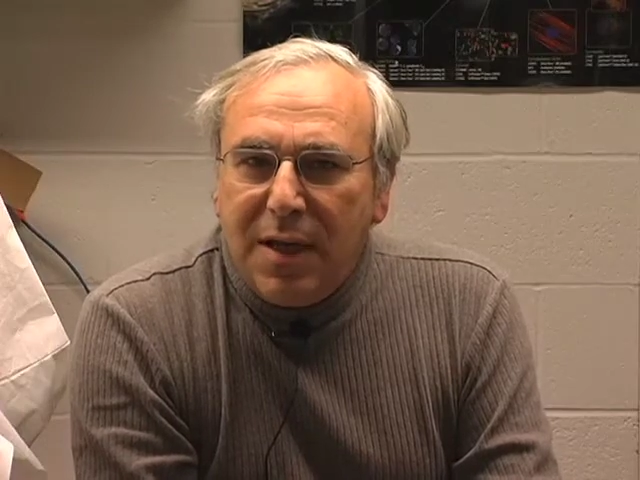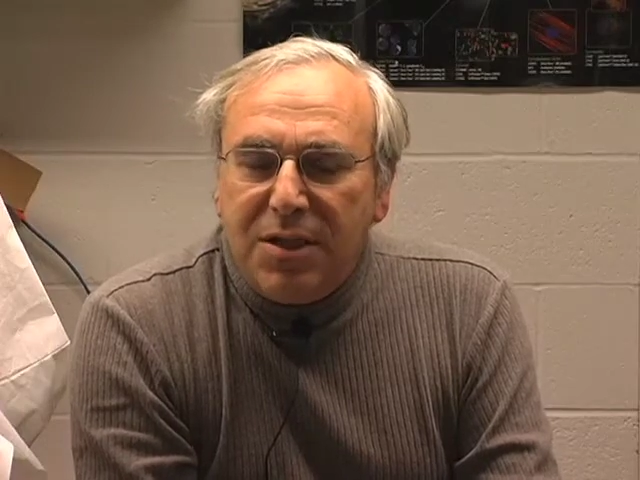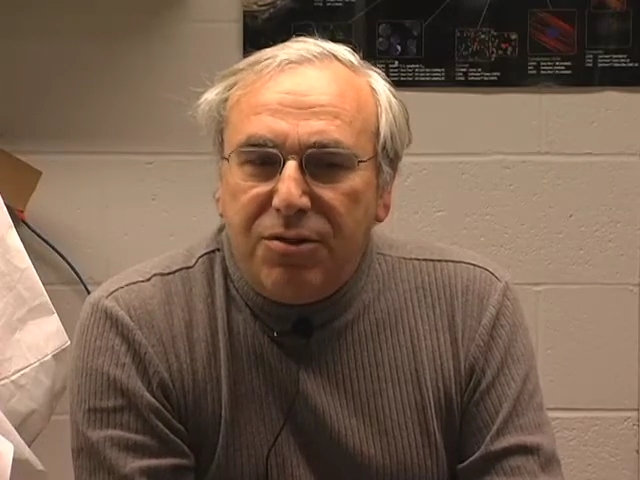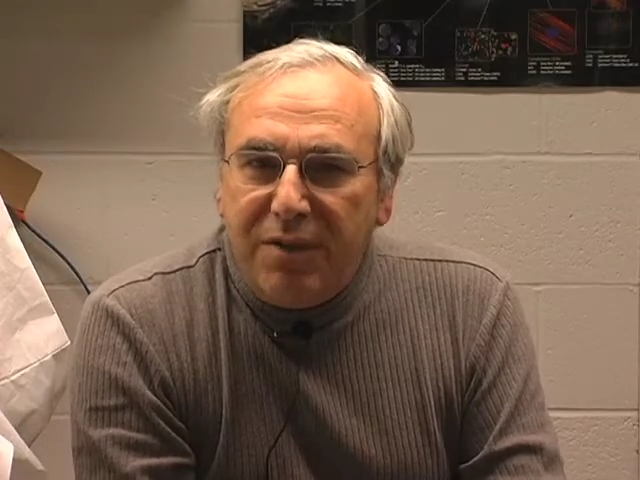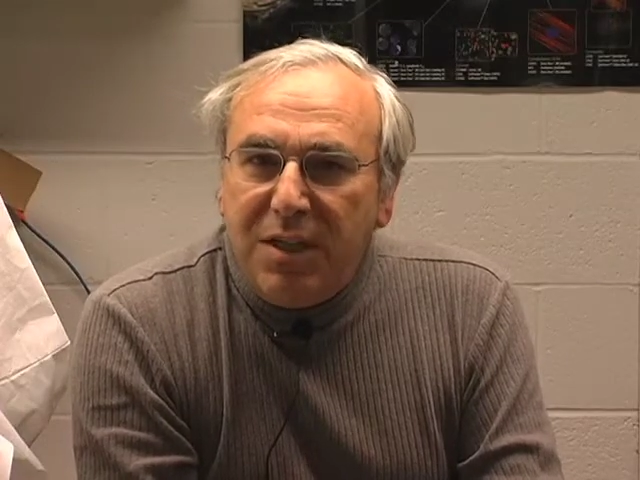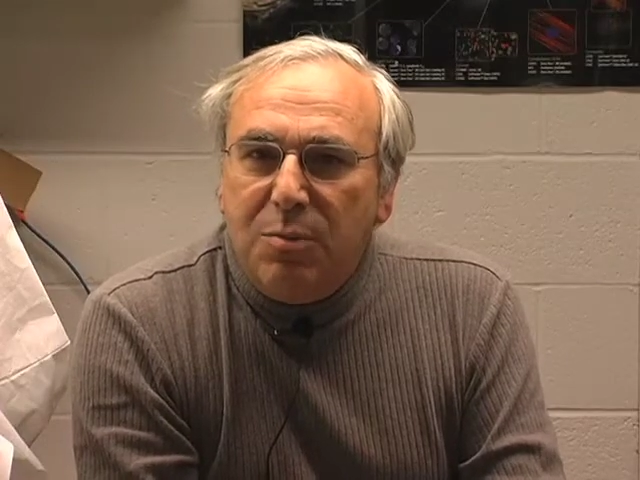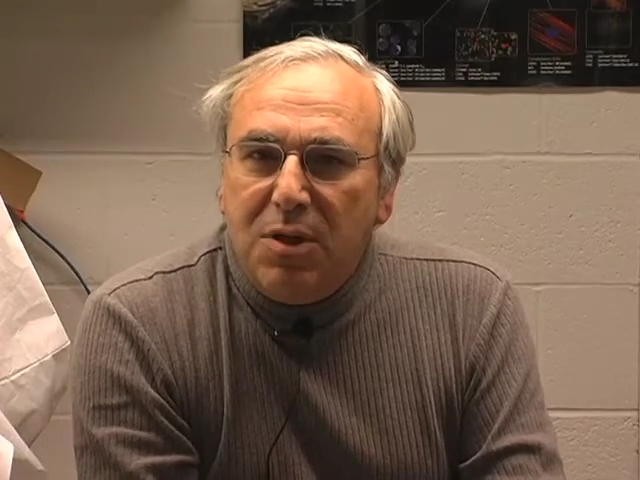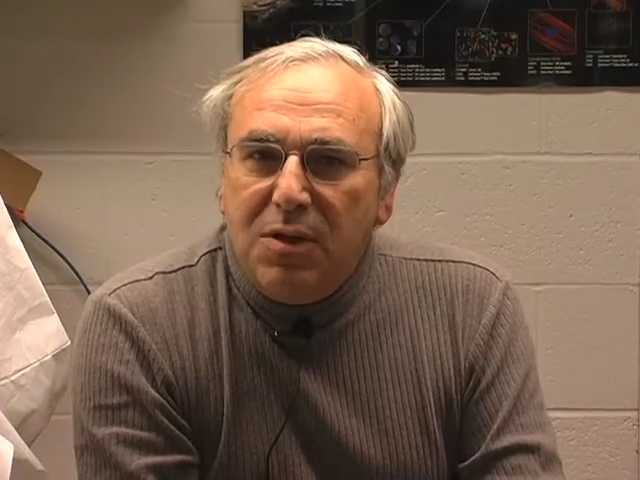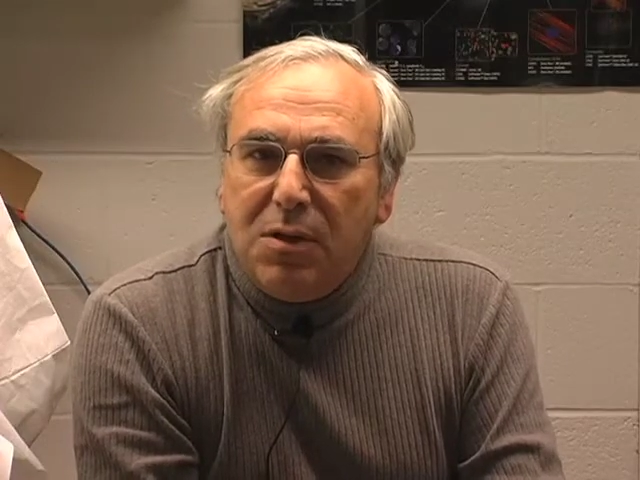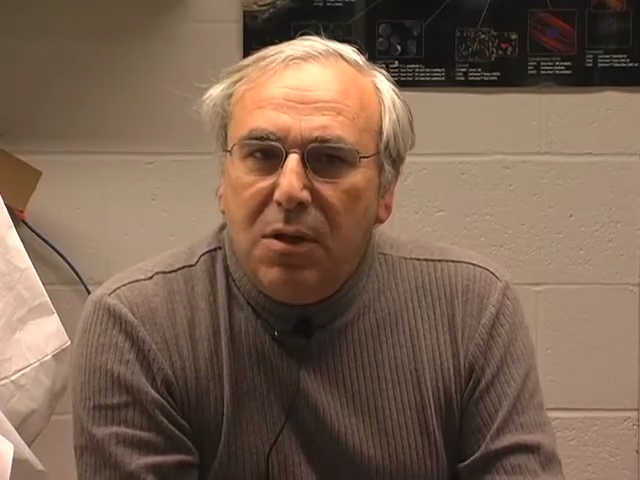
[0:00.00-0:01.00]
and
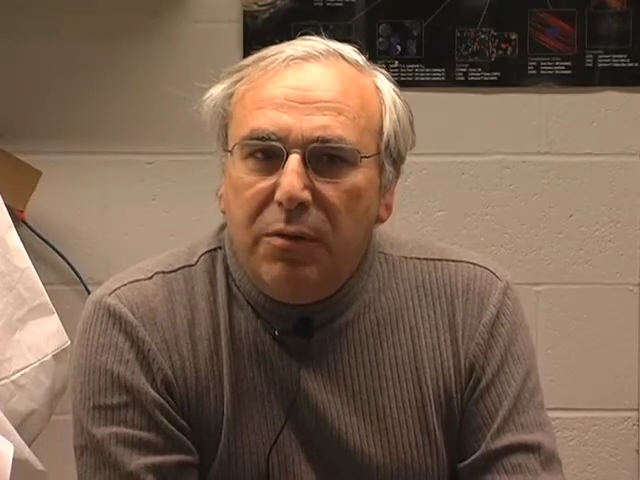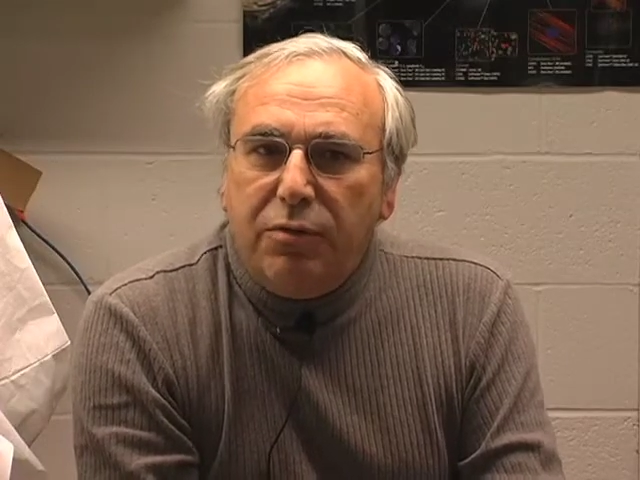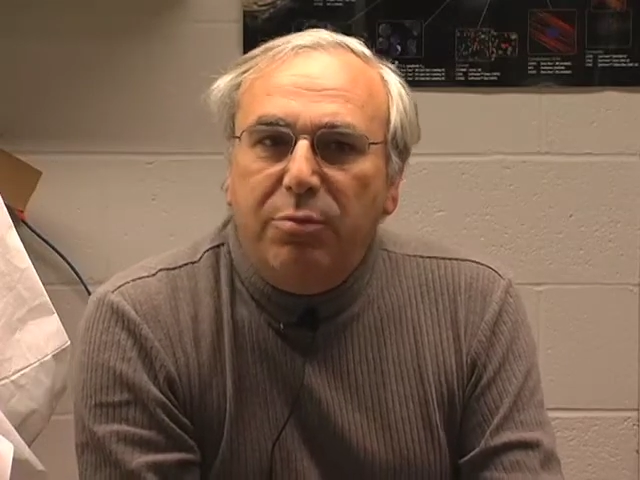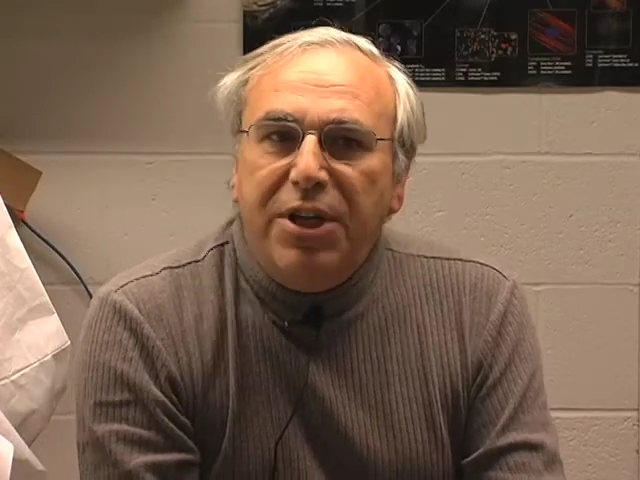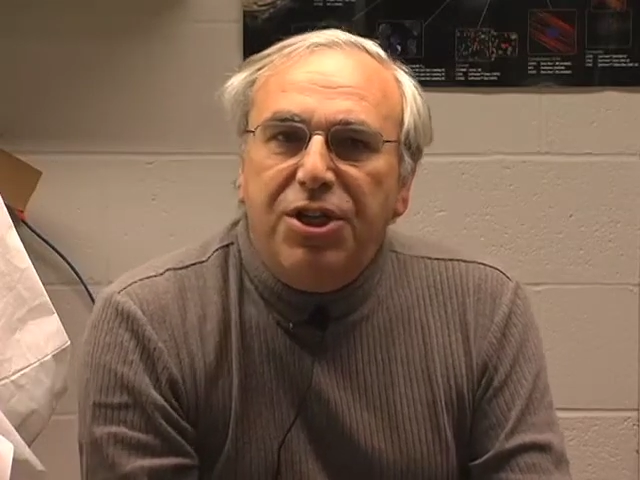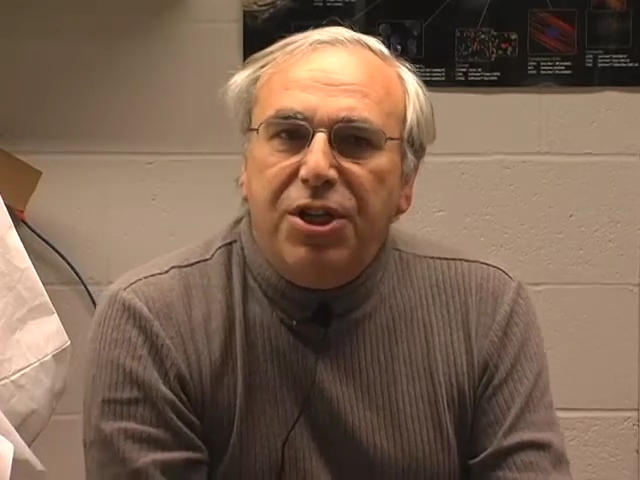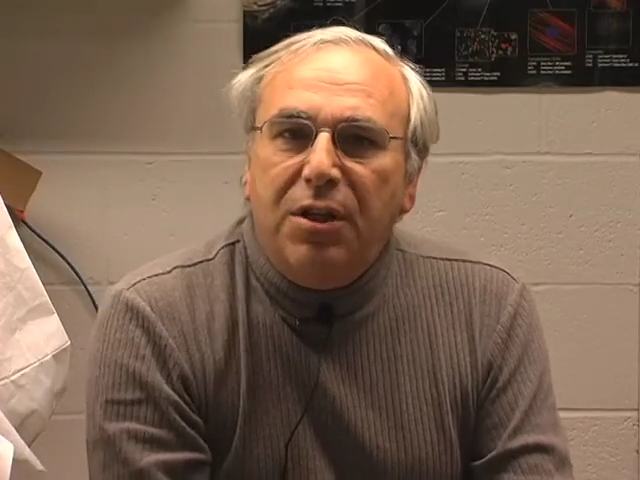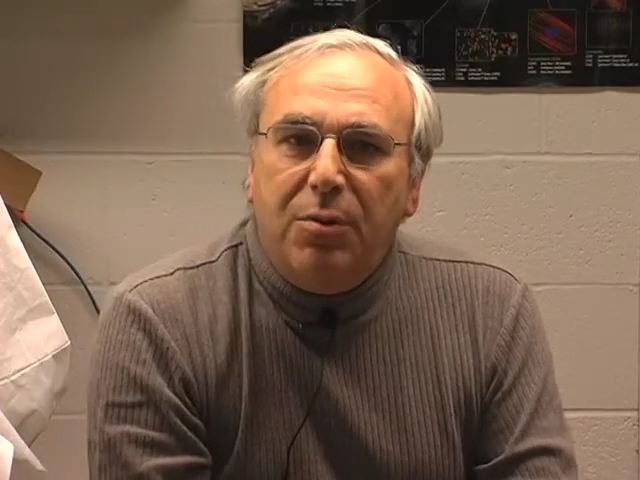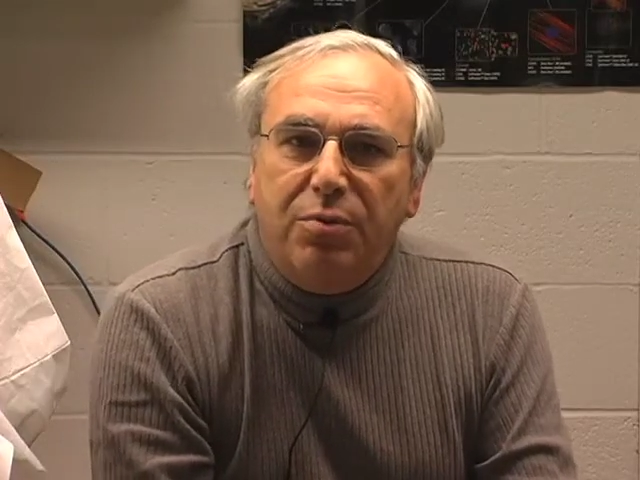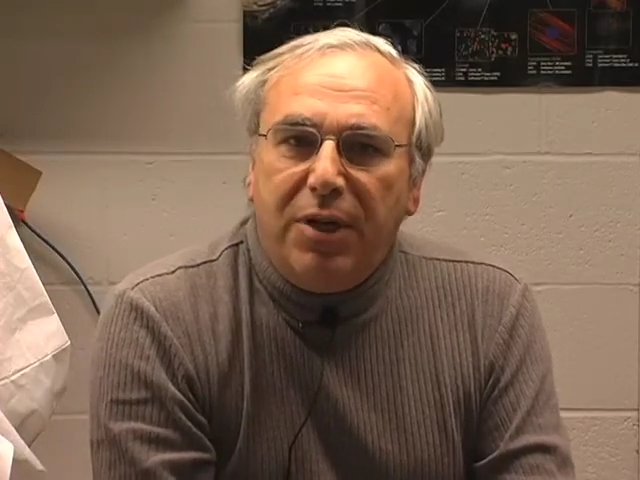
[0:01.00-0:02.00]
treatments from
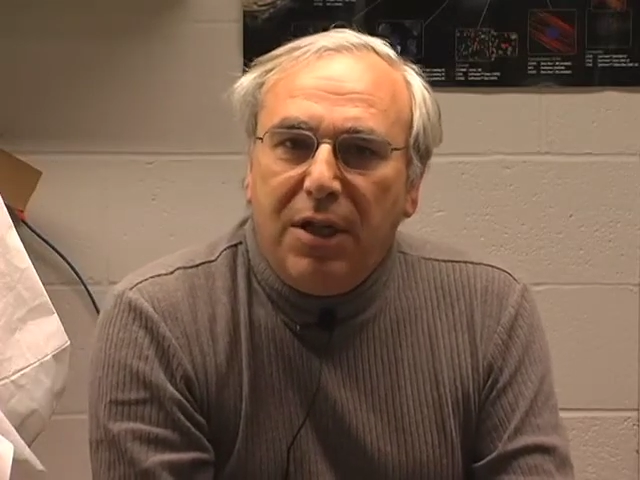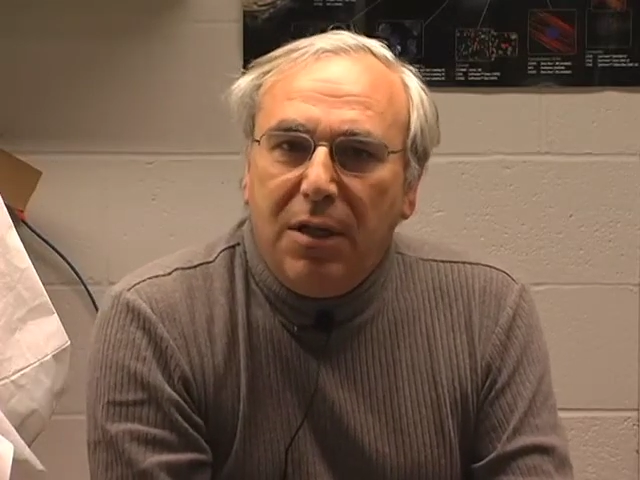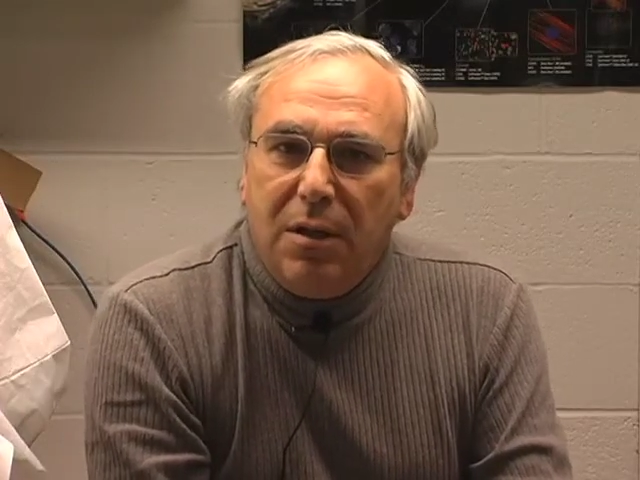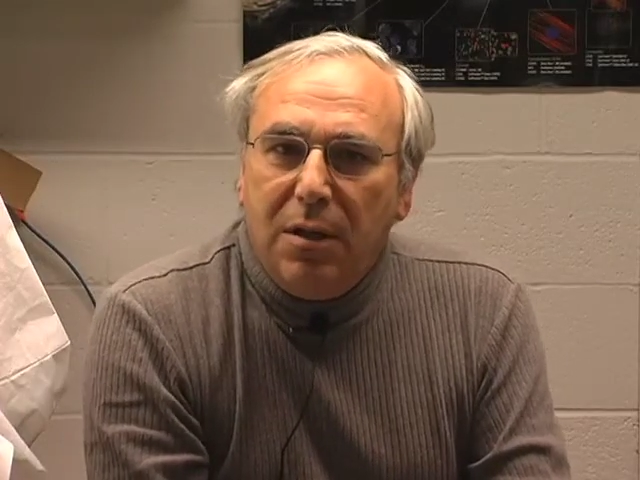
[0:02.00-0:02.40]
reaching the brain.